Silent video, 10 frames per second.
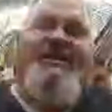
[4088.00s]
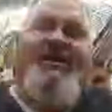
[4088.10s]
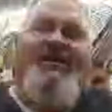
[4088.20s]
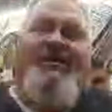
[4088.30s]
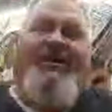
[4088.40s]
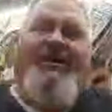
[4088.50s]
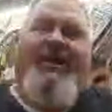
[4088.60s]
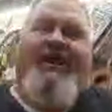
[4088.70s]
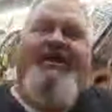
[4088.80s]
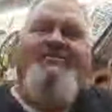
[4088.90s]

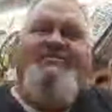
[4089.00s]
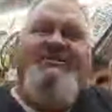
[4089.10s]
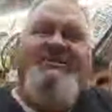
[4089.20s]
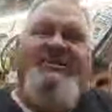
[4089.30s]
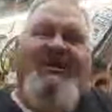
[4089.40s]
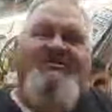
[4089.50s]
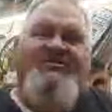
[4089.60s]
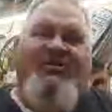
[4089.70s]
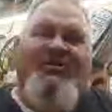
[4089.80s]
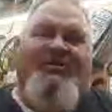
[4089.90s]
how AMC got
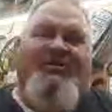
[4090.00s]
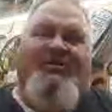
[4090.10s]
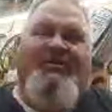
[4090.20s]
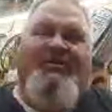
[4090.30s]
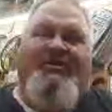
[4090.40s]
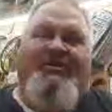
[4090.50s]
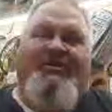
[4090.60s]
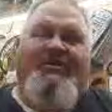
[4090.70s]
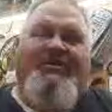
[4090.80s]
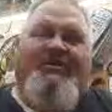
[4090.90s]
started.
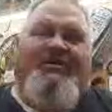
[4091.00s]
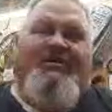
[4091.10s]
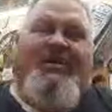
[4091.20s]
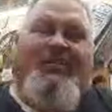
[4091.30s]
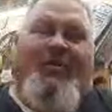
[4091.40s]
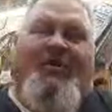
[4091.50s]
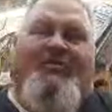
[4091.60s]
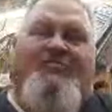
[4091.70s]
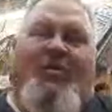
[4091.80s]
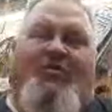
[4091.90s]
American
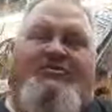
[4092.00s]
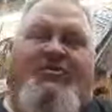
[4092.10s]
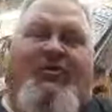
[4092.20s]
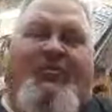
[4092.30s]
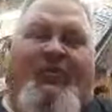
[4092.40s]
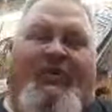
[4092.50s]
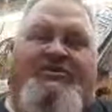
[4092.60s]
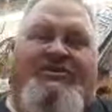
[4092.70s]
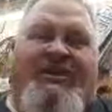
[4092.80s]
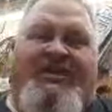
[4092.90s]
Motors
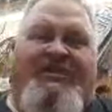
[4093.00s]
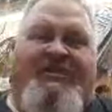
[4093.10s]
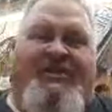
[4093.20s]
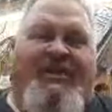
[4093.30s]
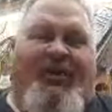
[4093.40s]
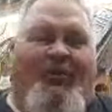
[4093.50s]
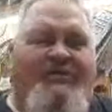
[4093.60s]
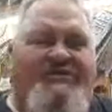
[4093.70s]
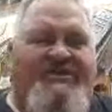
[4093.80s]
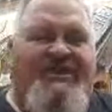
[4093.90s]
Corporation. They always
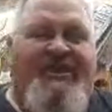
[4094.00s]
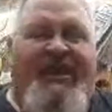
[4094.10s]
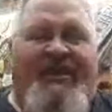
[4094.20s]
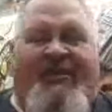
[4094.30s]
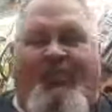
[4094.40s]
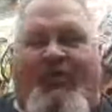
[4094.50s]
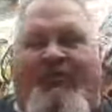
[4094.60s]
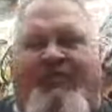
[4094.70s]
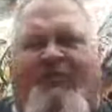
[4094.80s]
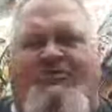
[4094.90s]
did that, and when the
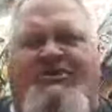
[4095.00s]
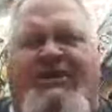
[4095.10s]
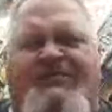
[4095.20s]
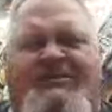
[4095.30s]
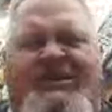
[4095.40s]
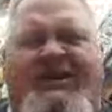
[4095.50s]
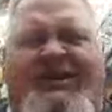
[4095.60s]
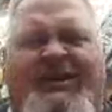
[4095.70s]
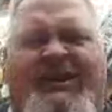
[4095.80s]
first Jeeps did, they did